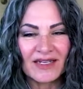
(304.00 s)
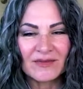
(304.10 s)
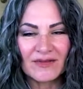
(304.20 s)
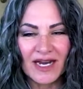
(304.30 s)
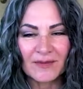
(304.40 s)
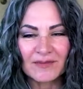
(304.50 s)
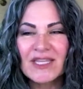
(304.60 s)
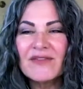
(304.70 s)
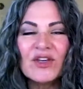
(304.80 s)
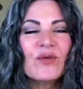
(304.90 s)
I, I'm
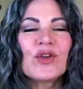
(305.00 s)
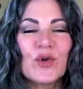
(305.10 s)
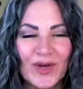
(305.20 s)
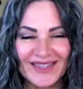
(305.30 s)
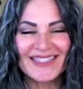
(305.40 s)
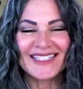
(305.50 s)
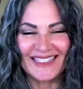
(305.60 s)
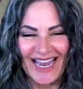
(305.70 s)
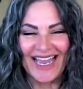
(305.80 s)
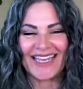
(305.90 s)
leaving you with
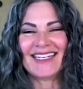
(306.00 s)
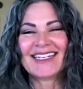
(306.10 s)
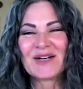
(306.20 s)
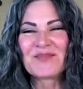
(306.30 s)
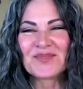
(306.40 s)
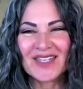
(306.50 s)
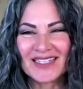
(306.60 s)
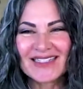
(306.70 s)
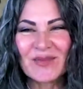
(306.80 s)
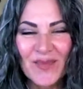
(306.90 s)
today
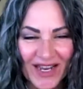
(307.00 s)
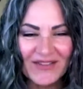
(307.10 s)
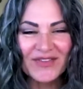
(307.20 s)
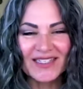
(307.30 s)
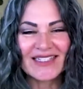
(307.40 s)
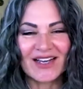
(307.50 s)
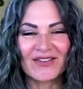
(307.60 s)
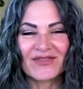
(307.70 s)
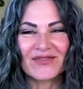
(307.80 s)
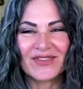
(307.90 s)
is the benefits
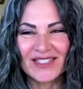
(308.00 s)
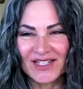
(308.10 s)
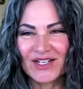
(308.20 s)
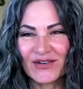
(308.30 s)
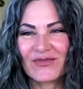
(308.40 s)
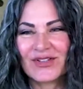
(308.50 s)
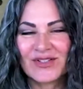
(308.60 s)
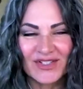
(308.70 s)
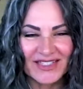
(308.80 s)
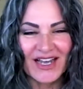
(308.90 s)
of visiting your
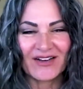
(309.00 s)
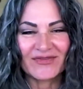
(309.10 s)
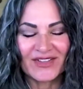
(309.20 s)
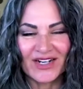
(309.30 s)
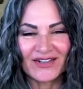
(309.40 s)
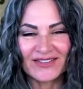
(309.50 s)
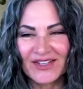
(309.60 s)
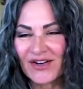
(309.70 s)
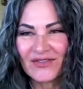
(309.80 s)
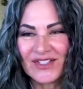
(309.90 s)
future self. You know, it's
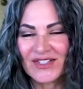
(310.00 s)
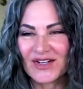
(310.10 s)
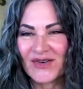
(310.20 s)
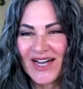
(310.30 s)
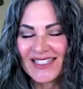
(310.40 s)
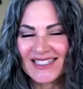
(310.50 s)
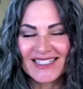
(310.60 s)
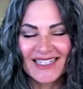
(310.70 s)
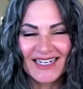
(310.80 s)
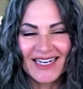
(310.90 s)
called a vision
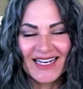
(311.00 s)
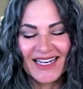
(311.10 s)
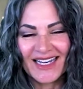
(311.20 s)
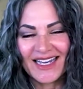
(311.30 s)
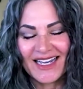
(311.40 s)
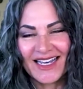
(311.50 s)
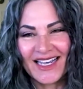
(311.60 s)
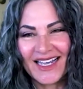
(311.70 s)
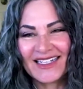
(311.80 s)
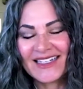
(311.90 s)
quest. Uh,
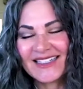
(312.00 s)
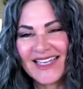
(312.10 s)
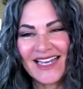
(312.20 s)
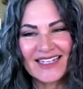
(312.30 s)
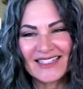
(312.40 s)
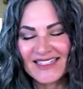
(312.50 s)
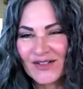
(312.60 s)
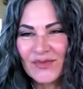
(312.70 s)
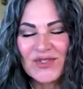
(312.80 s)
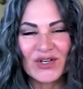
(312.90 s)
and it's, again, it's
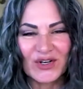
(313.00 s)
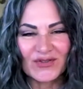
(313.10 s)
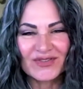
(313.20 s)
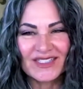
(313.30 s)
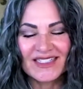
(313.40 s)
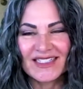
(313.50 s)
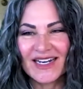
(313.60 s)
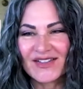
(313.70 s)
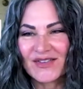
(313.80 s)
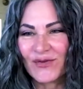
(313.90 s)
to observe the
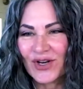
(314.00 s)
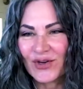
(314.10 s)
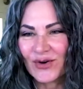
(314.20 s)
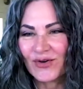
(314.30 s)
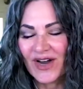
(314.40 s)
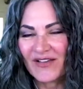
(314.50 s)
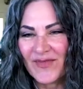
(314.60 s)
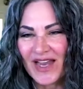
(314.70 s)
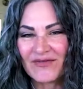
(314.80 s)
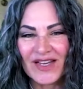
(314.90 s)
details of what you have
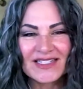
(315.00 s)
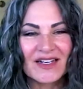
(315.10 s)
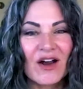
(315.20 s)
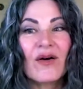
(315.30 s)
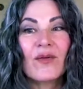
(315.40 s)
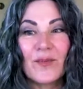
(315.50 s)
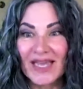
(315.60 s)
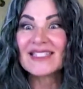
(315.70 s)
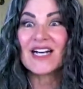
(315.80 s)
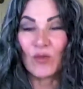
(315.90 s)
manifested
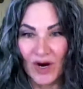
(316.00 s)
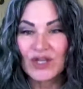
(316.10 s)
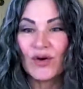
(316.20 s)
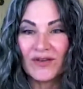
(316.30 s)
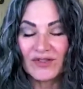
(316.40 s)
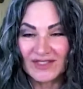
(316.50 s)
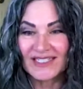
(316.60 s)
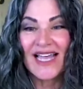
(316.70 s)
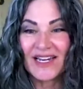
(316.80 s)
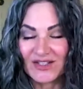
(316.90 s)
based on what you have
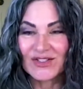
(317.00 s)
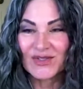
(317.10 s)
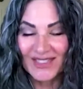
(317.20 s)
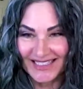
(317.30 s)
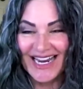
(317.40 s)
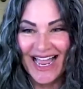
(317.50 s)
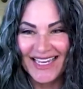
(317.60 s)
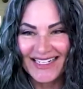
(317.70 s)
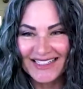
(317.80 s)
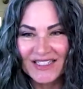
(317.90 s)
decided to do today,
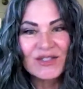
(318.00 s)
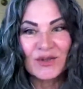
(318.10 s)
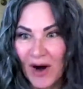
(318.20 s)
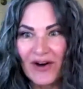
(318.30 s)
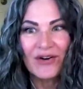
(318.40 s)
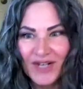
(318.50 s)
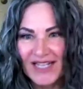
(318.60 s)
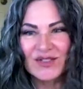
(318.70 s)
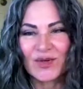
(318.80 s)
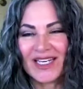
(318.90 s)
tomorrow,
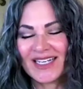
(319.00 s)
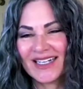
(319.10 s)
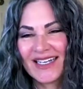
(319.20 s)
next week,